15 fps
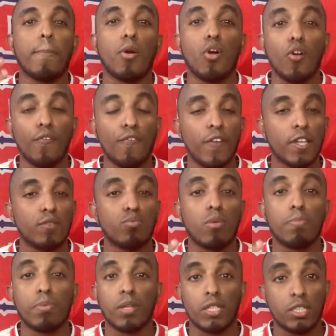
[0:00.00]
perfect
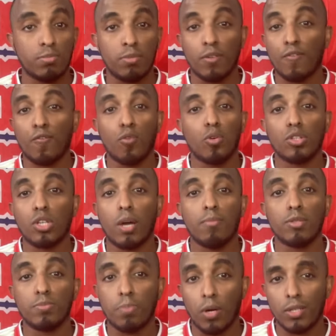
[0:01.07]
replacement for
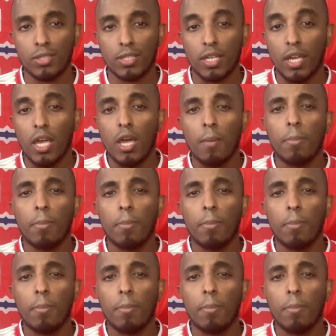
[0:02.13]
Thomas Partey,